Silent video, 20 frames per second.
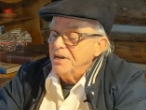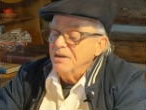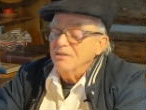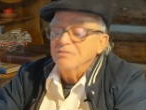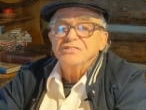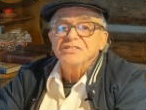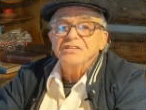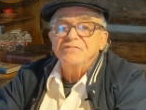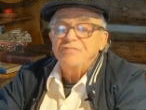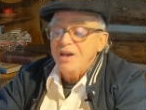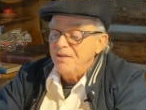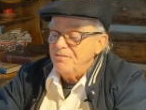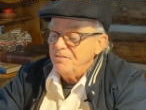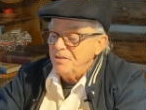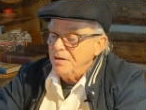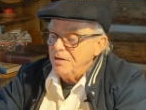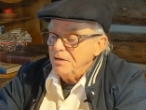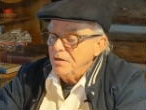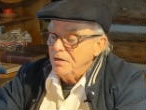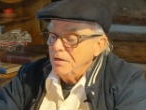seraphs of
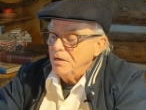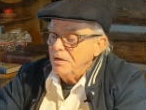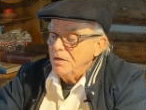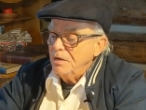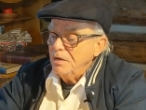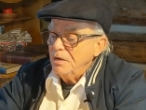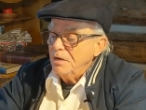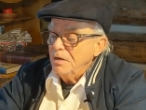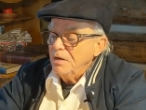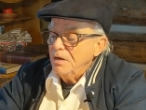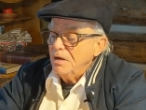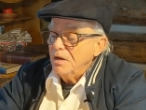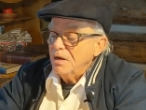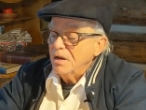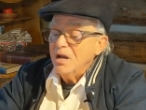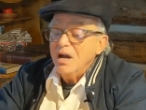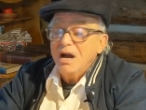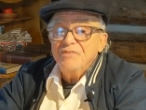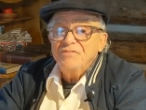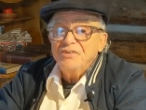heaven
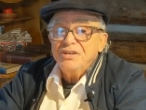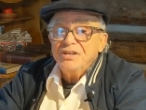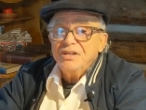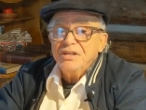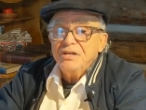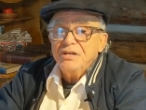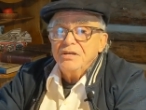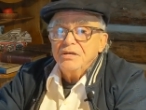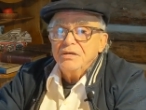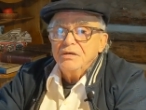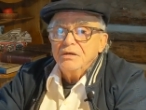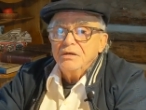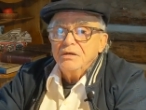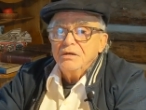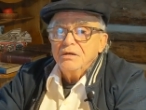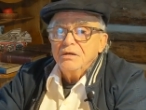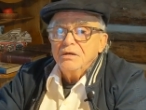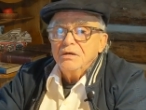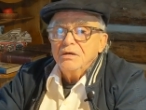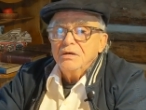coveted
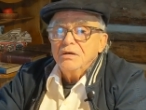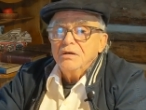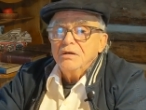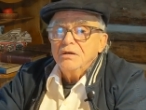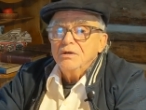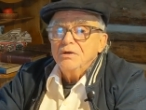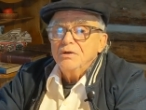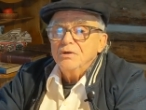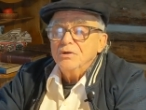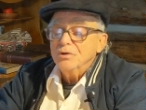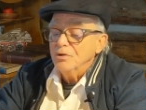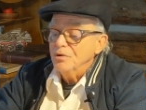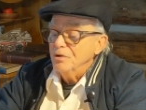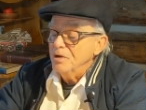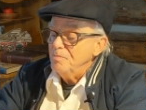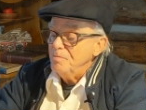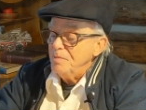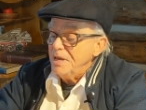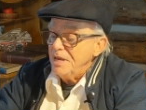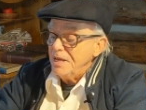
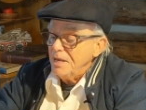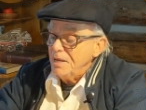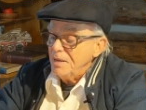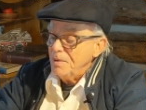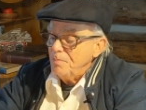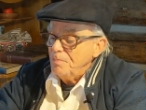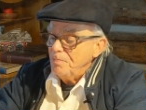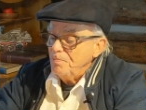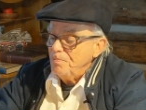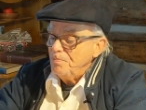her and me.